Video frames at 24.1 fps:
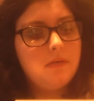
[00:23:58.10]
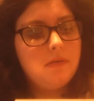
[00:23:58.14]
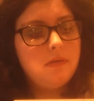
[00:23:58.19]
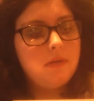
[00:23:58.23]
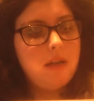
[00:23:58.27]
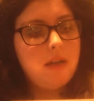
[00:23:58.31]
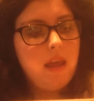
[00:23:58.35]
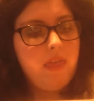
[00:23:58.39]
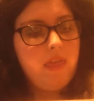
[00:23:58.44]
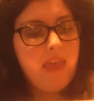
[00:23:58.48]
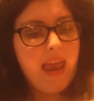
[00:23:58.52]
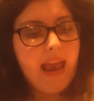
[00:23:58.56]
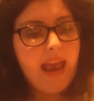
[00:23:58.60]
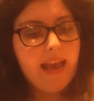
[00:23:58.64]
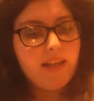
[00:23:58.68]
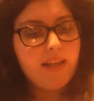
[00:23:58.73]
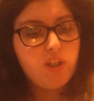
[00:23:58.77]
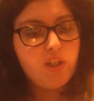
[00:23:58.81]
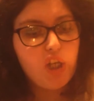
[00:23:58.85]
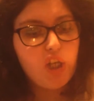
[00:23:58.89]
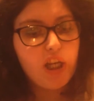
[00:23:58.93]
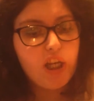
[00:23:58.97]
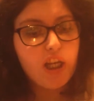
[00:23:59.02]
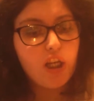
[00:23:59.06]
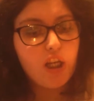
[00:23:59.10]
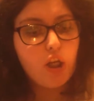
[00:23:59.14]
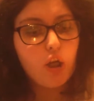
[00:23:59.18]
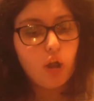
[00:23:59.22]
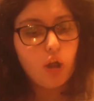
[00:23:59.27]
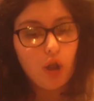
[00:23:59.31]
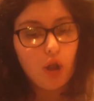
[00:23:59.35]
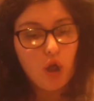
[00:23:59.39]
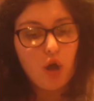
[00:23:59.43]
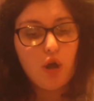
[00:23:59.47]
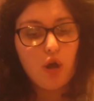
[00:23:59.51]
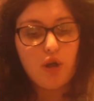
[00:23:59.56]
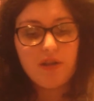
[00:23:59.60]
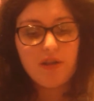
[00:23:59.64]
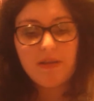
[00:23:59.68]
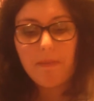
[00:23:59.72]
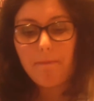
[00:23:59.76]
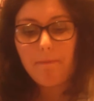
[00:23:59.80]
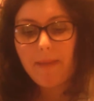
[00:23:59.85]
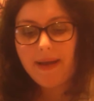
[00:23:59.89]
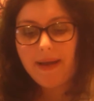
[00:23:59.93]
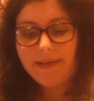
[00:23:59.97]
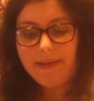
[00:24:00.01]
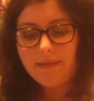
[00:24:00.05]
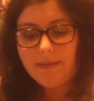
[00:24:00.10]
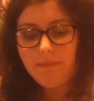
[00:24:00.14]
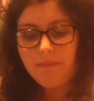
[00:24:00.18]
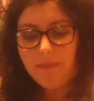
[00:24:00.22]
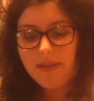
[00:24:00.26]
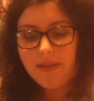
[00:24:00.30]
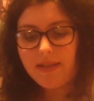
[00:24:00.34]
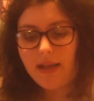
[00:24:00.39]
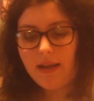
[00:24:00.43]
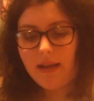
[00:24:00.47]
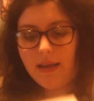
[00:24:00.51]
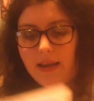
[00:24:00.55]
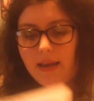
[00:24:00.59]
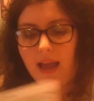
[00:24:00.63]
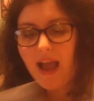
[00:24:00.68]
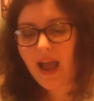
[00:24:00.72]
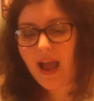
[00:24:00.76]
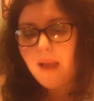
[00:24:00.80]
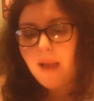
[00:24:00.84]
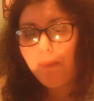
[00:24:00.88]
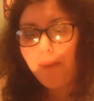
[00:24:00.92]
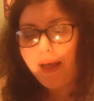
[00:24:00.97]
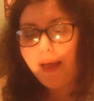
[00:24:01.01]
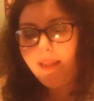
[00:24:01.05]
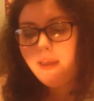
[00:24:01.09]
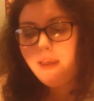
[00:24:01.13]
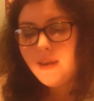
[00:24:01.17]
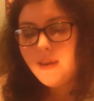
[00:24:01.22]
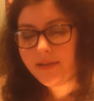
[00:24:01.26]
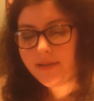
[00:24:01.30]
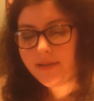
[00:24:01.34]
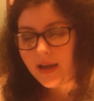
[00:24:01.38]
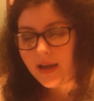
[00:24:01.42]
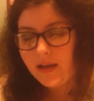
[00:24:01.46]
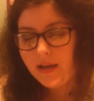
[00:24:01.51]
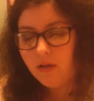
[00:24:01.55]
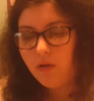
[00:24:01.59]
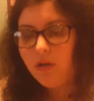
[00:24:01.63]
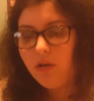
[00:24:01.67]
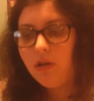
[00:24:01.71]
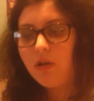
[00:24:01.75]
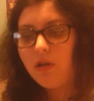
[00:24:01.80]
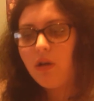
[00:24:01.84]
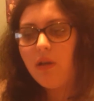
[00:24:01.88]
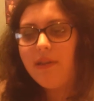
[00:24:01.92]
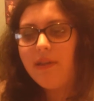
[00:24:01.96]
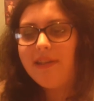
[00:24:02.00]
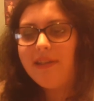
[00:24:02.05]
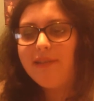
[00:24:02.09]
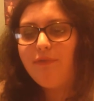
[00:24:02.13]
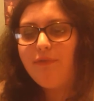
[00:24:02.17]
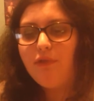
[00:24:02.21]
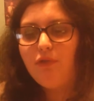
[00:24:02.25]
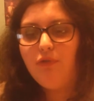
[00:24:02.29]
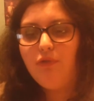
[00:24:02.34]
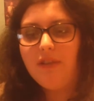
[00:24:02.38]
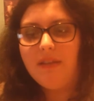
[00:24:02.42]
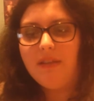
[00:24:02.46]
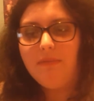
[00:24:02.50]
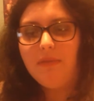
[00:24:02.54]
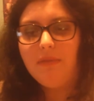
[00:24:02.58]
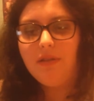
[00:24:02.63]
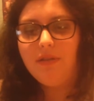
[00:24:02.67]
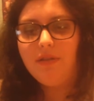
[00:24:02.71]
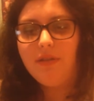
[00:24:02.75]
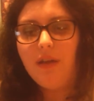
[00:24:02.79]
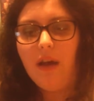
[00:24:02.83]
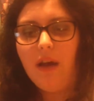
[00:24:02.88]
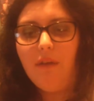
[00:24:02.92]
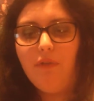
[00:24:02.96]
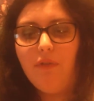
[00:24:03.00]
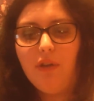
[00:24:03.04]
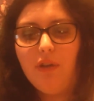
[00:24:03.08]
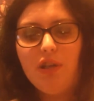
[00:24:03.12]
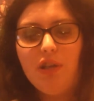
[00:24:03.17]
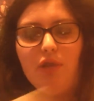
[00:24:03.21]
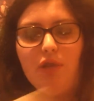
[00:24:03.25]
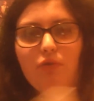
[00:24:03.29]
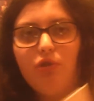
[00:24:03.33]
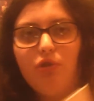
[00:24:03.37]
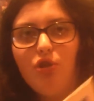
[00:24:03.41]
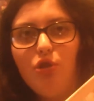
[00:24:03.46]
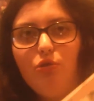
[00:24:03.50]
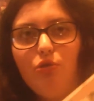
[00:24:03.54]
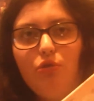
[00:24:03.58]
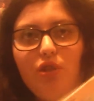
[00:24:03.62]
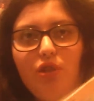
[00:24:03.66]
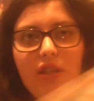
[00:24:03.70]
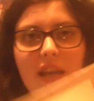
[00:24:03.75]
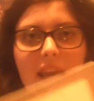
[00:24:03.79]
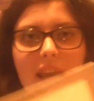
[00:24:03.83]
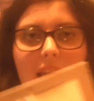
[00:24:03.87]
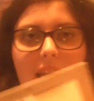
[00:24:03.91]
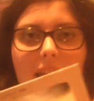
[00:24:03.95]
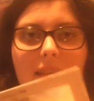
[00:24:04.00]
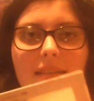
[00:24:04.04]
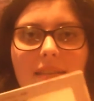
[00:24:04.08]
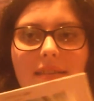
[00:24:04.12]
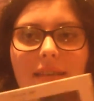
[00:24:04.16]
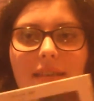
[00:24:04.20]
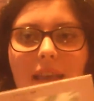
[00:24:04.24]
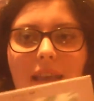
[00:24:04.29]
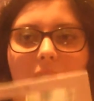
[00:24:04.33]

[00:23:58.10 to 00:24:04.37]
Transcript: There She Glows Matte Metallic Eye Palette. only got this for Christmas, so I've only used 2 shades